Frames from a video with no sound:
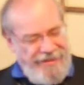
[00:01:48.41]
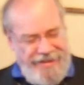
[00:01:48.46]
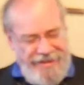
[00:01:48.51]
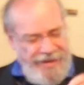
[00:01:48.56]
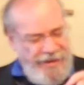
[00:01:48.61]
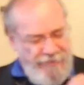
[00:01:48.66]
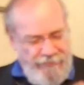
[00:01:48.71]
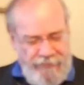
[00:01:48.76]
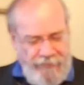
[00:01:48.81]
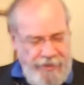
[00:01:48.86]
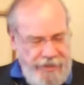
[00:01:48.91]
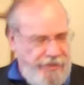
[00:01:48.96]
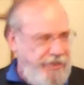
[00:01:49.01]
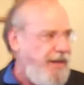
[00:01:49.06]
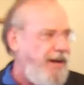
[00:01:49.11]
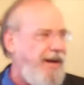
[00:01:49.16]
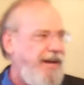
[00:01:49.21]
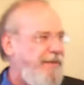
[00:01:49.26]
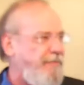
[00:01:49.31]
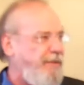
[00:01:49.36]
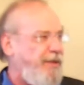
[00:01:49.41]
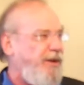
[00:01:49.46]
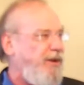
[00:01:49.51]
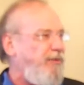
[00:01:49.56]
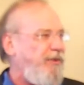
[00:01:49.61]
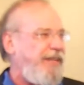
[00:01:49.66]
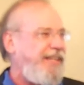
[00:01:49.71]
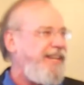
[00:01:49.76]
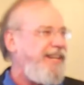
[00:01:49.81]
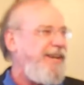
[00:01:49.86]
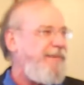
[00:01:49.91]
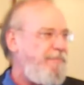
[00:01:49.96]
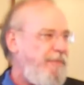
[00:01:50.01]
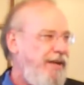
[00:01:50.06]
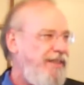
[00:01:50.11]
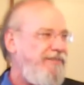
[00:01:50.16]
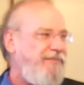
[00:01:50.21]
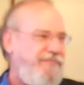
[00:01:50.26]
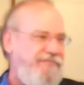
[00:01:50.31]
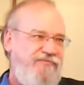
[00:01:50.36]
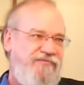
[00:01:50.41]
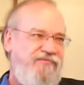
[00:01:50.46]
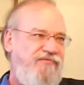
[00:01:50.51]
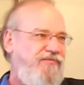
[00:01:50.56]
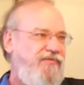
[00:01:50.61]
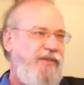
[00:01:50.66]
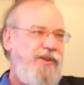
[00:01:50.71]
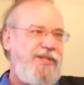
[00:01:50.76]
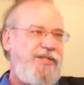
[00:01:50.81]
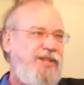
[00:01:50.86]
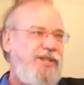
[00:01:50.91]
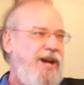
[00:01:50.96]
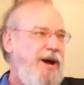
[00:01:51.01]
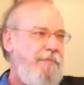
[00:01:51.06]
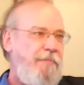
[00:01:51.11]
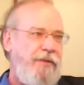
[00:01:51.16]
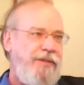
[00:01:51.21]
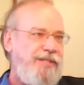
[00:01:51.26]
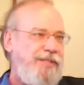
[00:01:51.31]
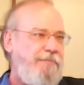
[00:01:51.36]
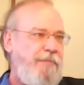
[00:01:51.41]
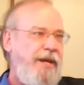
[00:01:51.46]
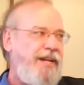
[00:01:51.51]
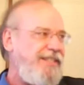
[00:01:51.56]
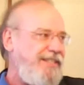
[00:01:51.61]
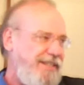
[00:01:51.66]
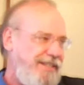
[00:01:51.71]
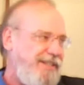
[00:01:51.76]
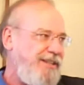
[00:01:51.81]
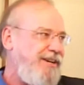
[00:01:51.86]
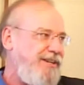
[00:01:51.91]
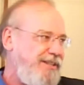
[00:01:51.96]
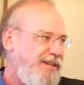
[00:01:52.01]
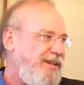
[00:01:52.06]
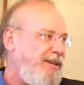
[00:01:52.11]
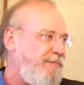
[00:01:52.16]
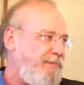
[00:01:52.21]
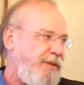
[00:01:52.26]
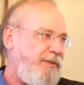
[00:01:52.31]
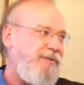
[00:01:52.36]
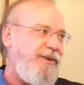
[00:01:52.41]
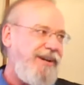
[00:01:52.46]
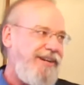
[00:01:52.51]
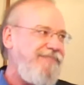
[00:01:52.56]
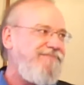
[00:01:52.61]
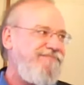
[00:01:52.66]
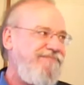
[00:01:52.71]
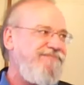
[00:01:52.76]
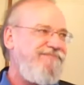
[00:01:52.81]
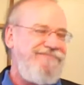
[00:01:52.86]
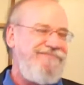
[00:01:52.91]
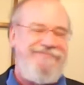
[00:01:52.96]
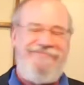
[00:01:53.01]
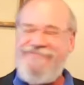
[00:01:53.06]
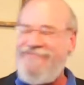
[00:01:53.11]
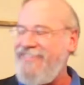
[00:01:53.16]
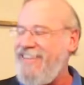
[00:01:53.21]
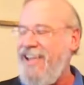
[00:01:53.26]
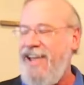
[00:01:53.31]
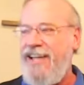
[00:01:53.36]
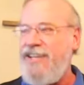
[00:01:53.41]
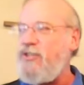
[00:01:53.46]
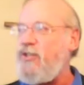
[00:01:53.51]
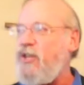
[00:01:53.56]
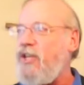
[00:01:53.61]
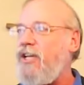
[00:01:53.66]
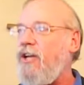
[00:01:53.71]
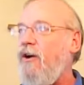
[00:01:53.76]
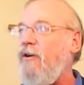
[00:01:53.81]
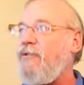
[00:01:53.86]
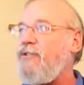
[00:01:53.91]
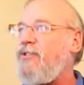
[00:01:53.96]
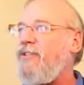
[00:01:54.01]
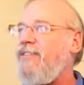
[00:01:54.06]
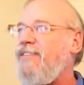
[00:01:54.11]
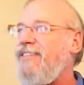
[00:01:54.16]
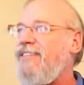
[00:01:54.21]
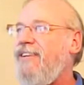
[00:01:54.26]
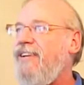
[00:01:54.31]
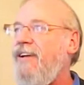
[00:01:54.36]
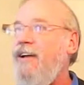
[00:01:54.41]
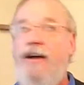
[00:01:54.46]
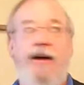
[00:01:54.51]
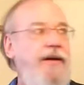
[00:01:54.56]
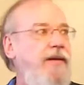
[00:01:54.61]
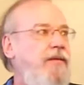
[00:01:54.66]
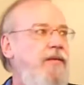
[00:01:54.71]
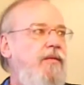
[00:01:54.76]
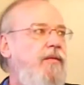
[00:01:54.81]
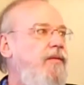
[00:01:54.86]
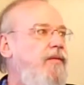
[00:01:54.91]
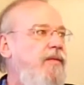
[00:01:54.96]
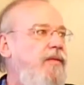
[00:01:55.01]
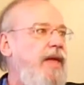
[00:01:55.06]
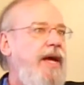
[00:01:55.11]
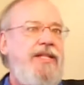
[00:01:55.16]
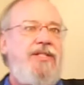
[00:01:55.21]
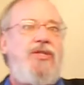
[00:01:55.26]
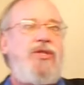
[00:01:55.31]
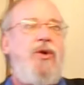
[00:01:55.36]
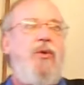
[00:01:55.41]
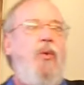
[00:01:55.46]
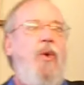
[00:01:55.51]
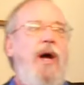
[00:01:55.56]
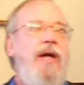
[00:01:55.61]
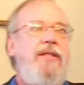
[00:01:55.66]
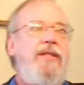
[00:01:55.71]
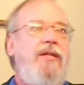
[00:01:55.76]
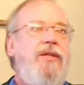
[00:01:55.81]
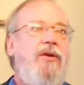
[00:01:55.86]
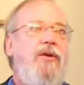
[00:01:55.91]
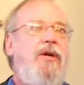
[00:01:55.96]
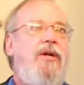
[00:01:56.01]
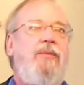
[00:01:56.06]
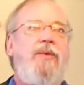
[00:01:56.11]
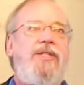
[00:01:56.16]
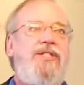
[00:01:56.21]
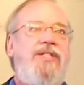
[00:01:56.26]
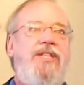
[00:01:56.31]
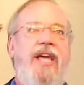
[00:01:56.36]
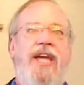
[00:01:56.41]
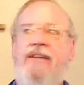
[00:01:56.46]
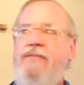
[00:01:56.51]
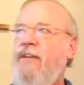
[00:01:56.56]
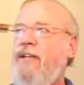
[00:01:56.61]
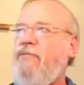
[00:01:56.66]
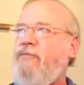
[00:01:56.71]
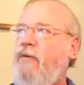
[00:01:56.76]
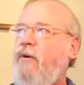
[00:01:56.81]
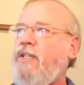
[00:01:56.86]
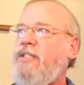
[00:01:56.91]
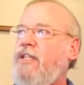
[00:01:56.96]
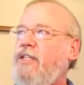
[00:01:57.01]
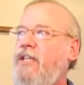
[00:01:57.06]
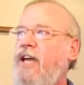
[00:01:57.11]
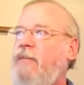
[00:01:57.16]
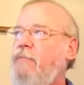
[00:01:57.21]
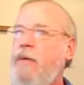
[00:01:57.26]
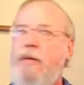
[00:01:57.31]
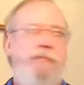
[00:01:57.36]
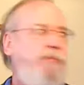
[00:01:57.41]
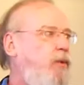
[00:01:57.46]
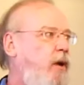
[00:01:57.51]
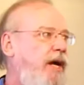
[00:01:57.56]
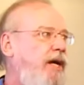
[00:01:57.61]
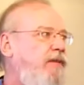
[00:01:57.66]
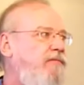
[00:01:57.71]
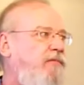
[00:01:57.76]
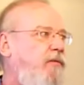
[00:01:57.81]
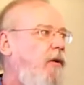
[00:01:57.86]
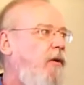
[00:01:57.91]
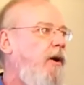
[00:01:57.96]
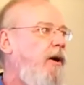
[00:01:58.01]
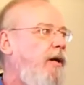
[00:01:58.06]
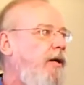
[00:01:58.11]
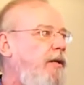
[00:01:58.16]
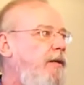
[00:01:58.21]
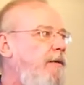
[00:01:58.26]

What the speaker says: Every time, you know, we get up by the first couple of spaces and there's an empty one. And she goes, that's the one the Lord was saving for us because I've been praying for it.